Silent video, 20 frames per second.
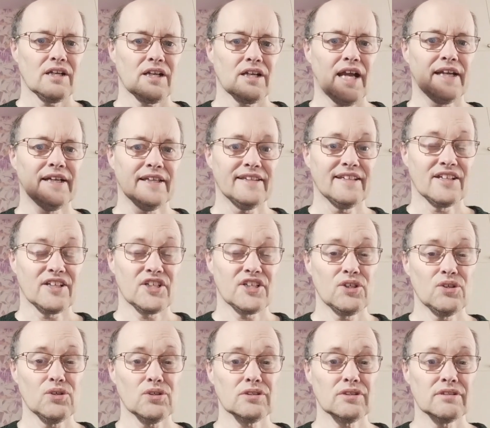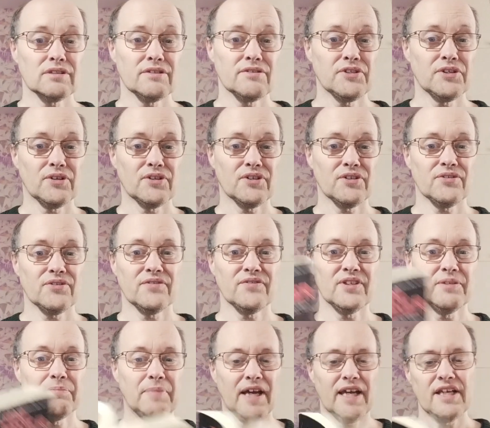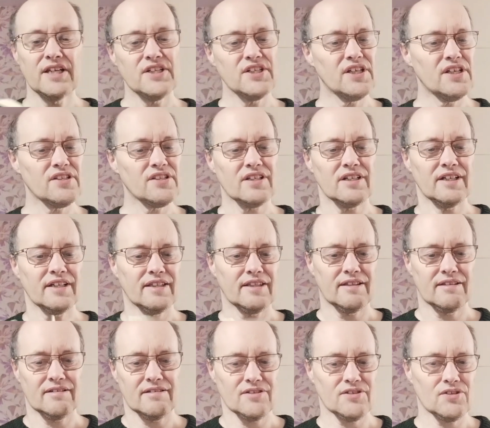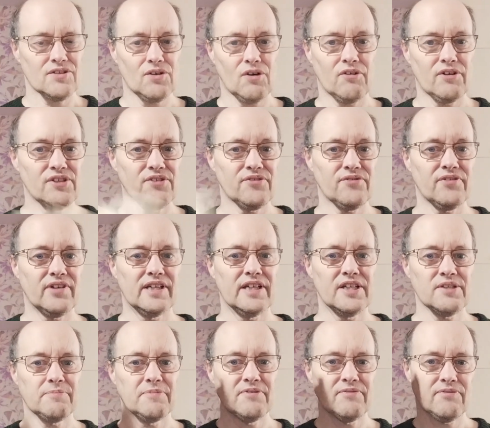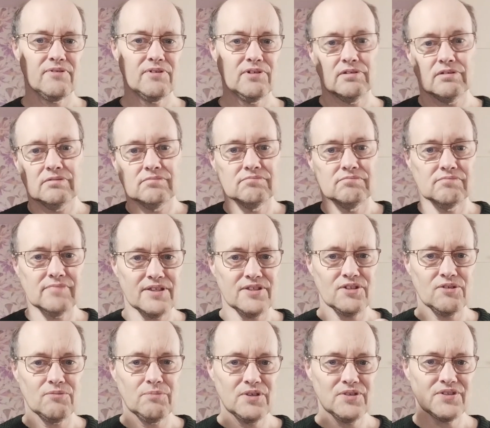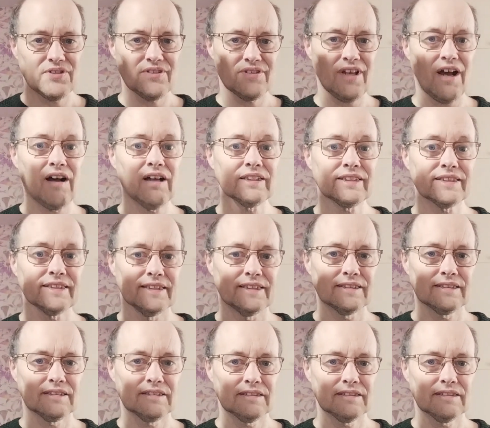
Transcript: Anything shorter than 250 pages, and I, the story's finished before it's almost started.